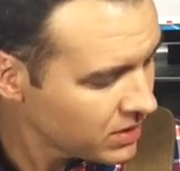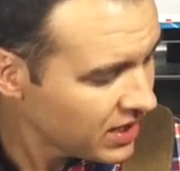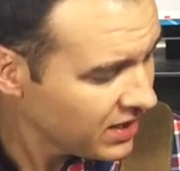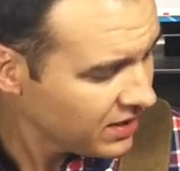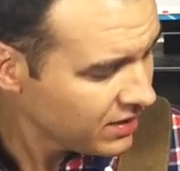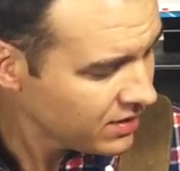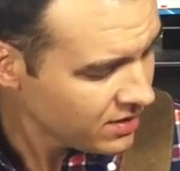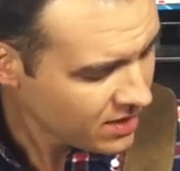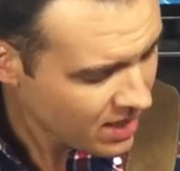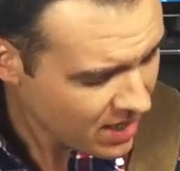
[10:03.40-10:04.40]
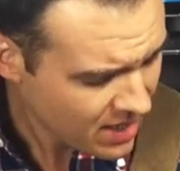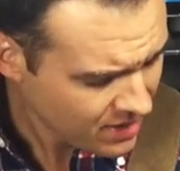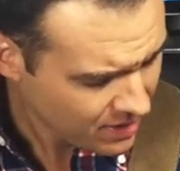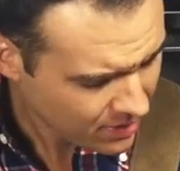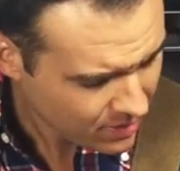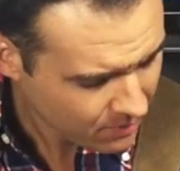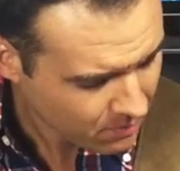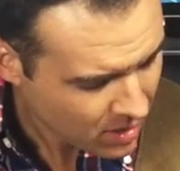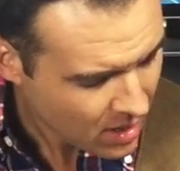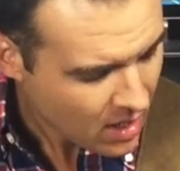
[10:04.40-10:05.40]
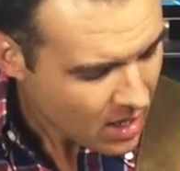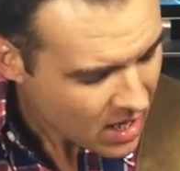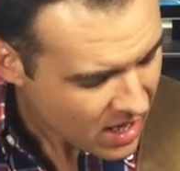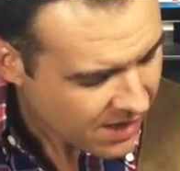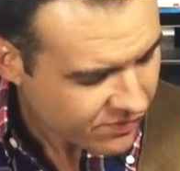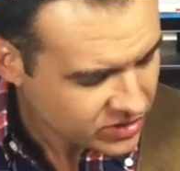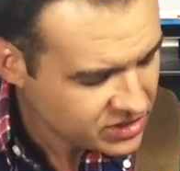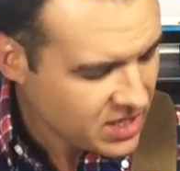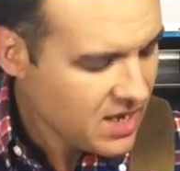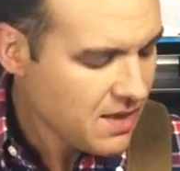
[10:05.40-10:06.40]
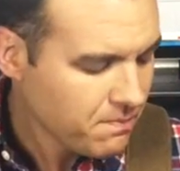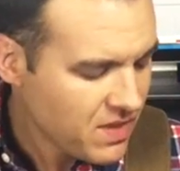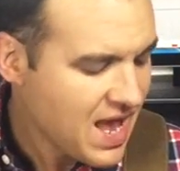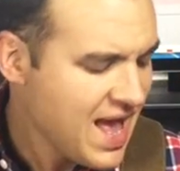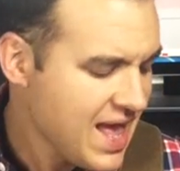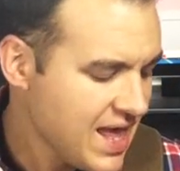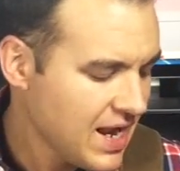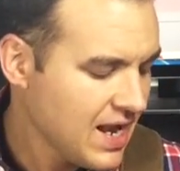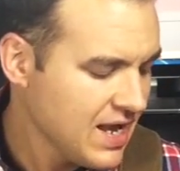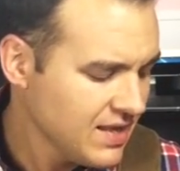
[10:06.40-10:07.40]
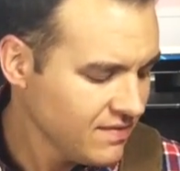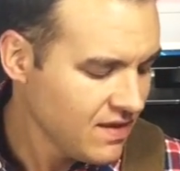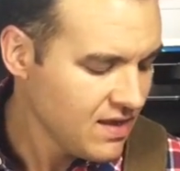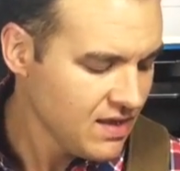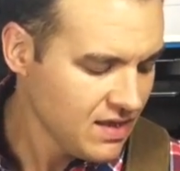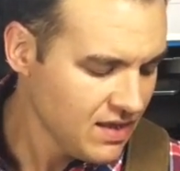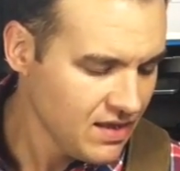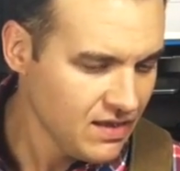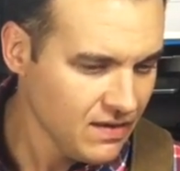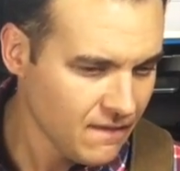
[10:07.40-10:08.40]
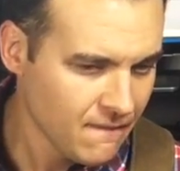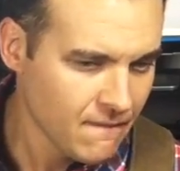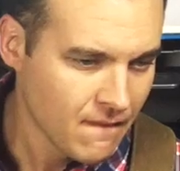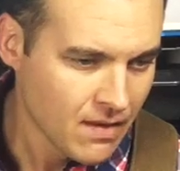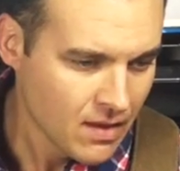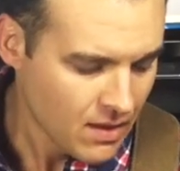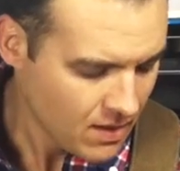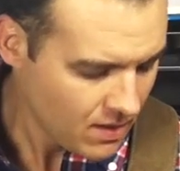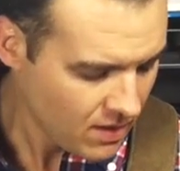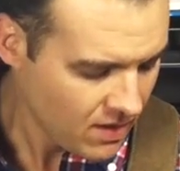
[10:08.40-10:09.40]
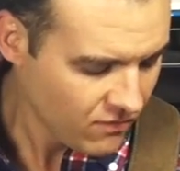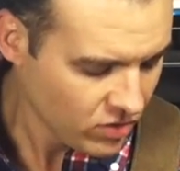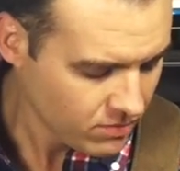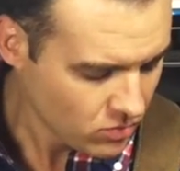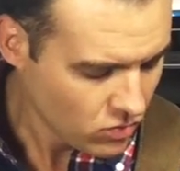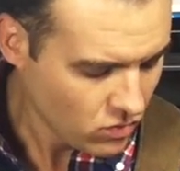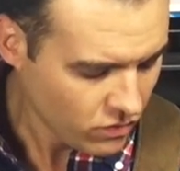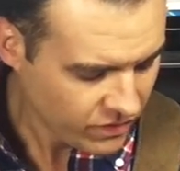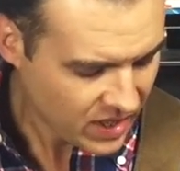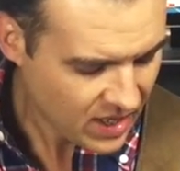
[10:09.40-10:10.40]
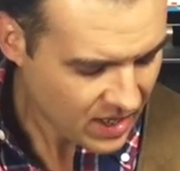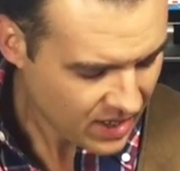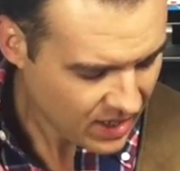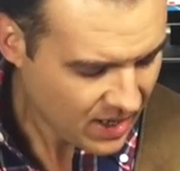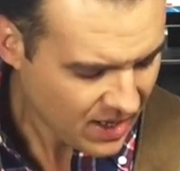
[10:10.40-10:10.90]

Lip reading: my name, every step that I take, every move that